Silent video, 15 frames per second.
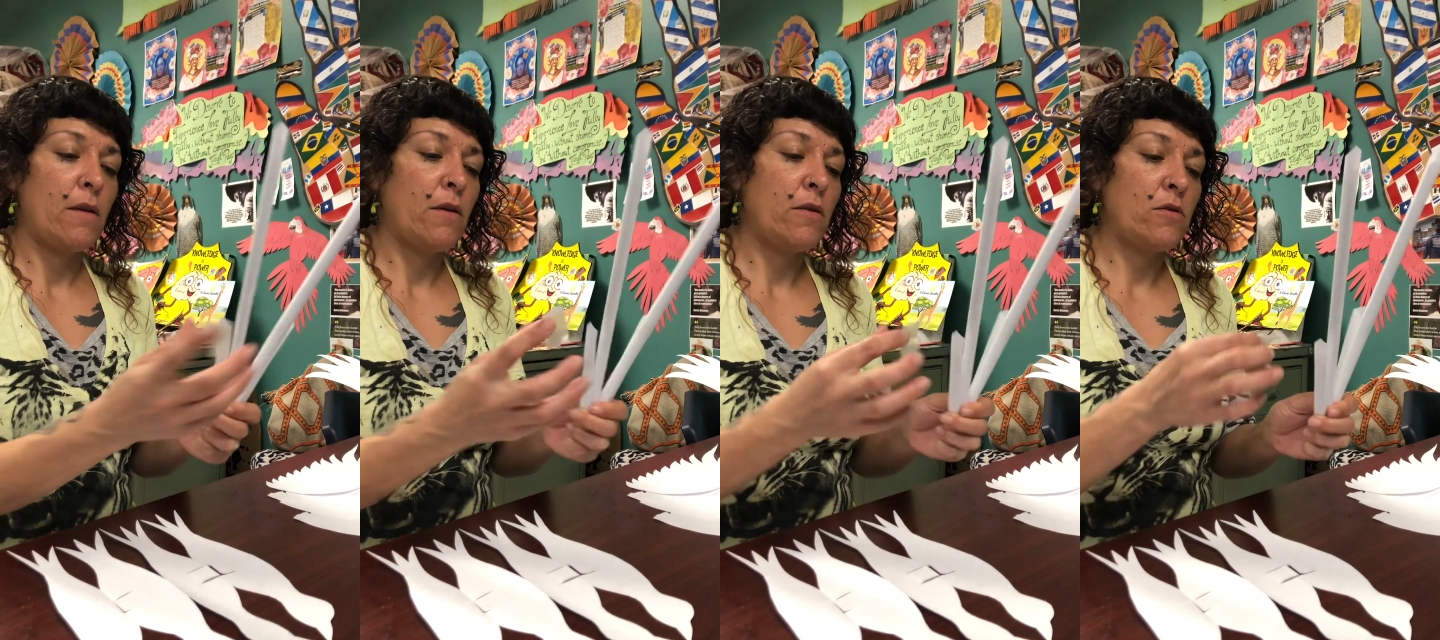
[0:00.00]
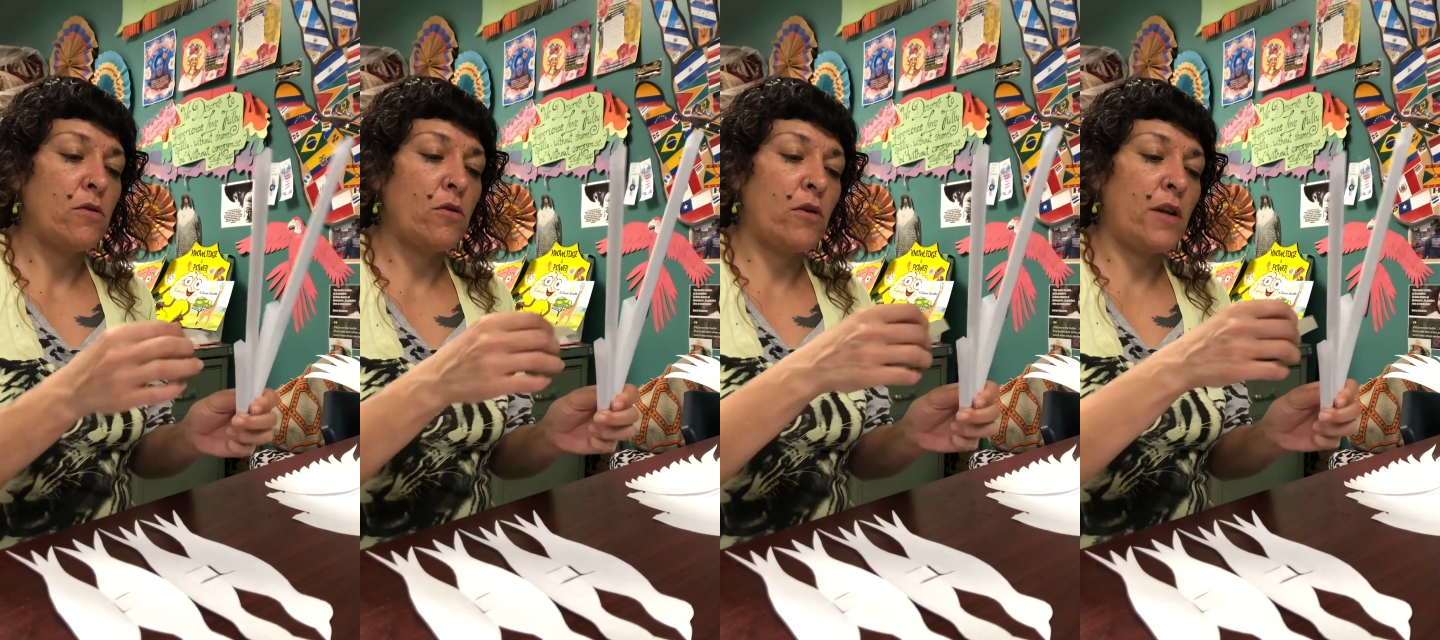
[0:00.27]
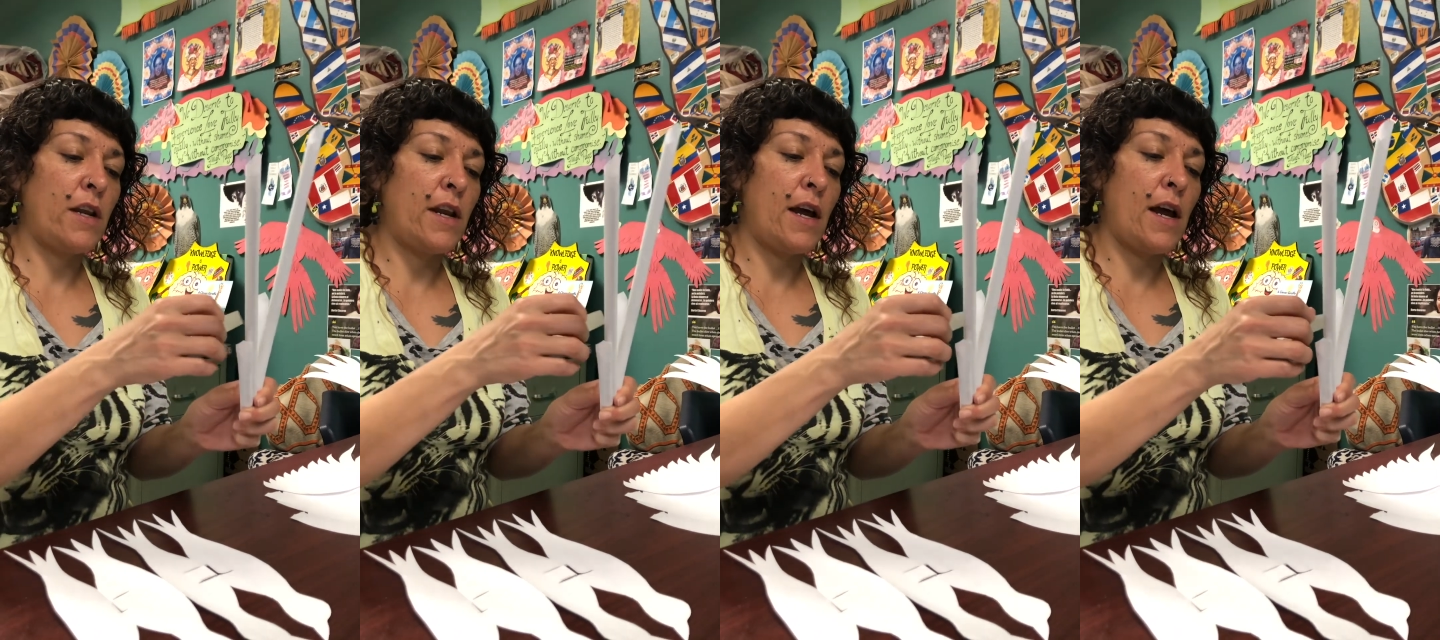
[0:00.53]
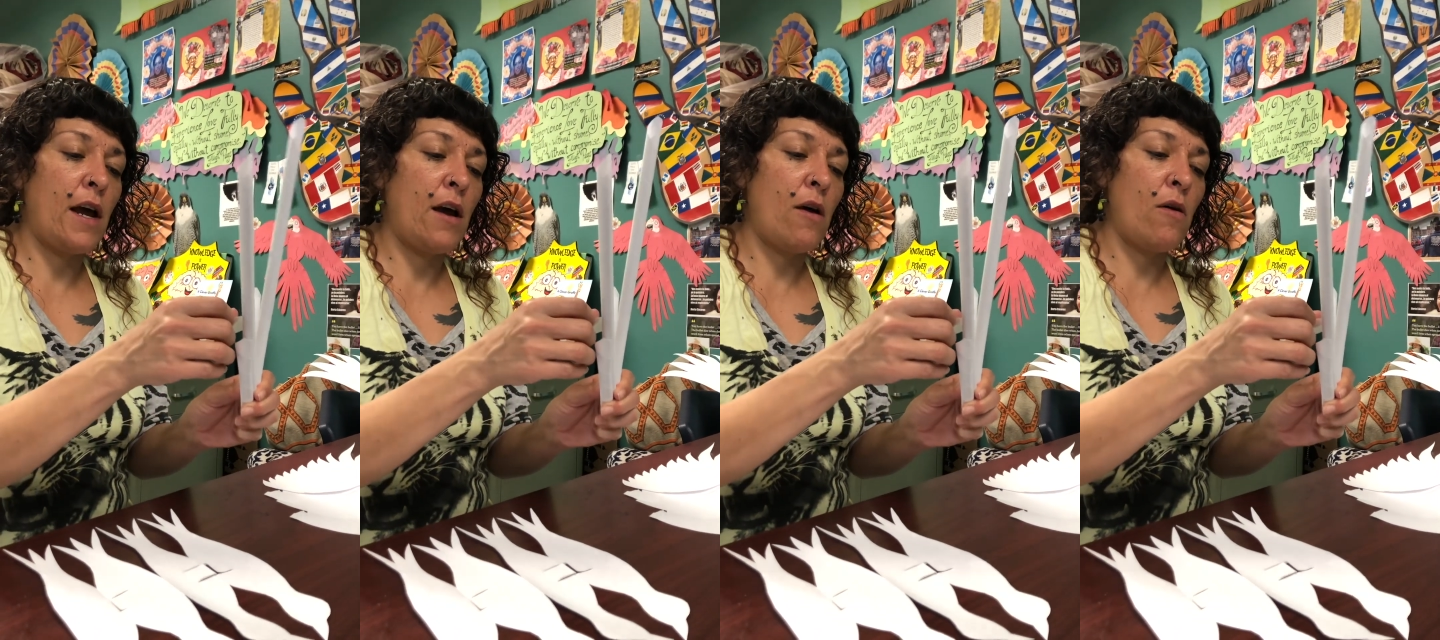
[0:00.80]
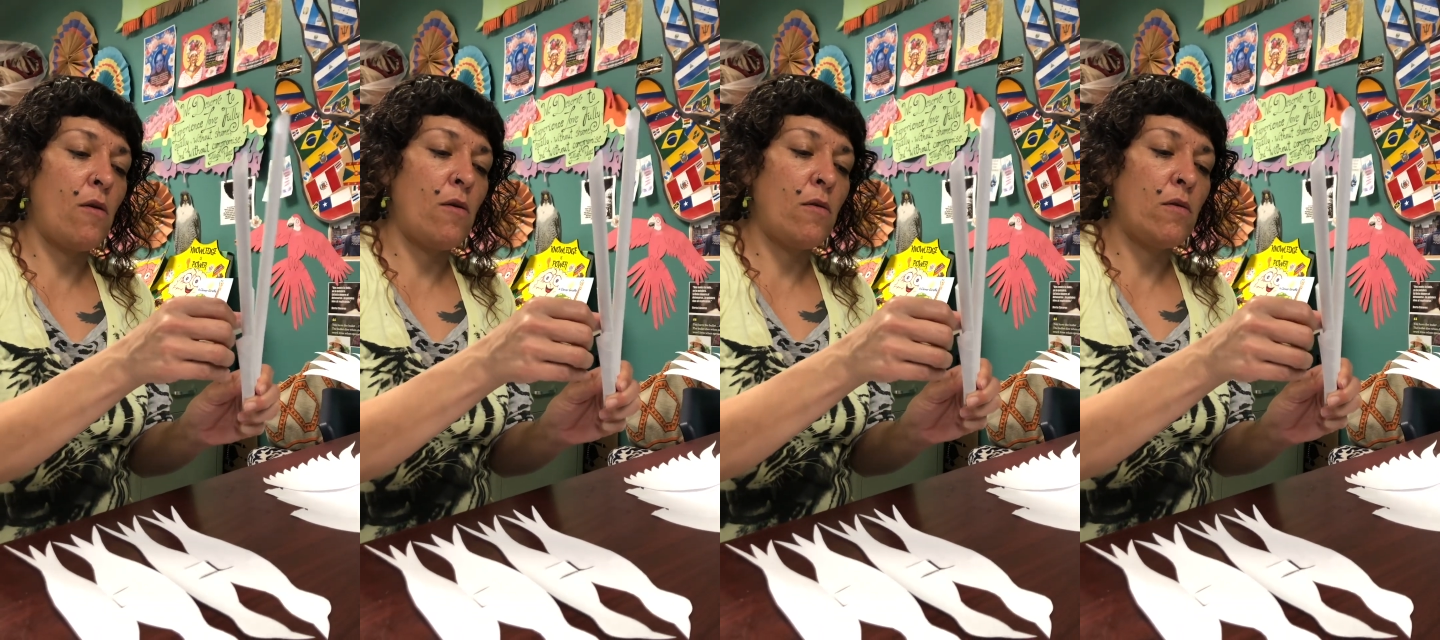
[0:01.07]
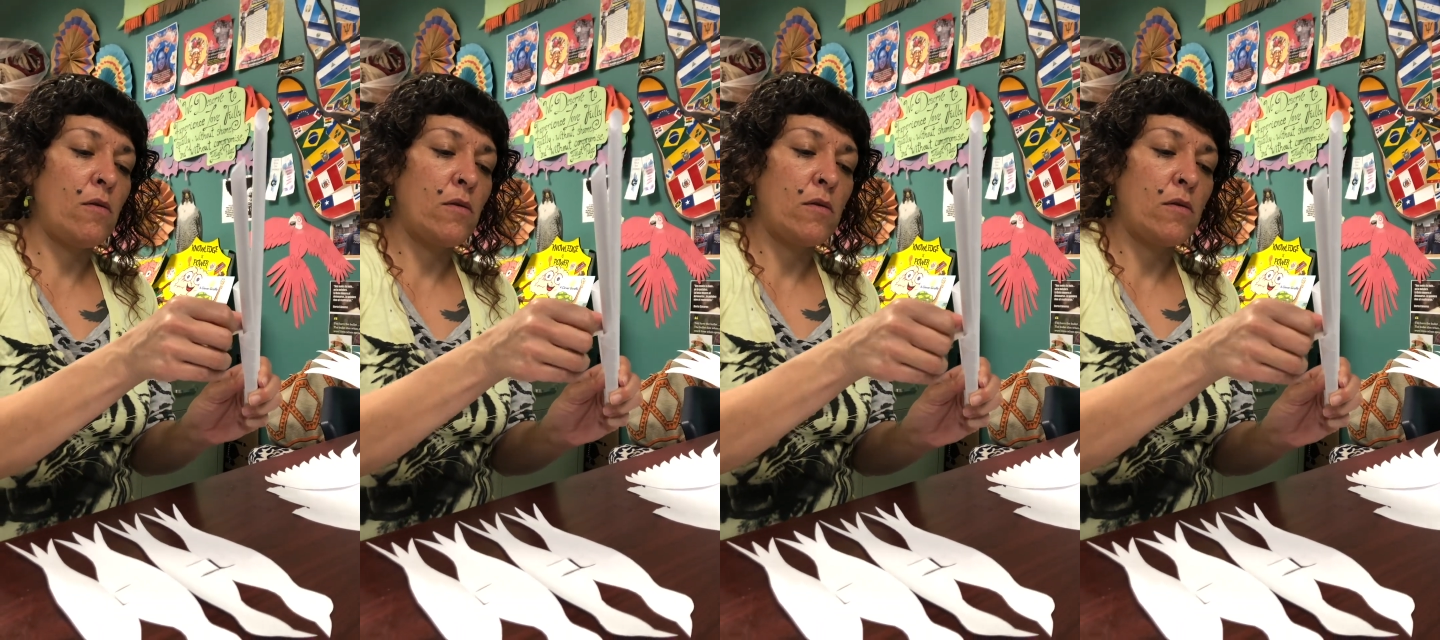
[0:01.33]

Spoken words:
So now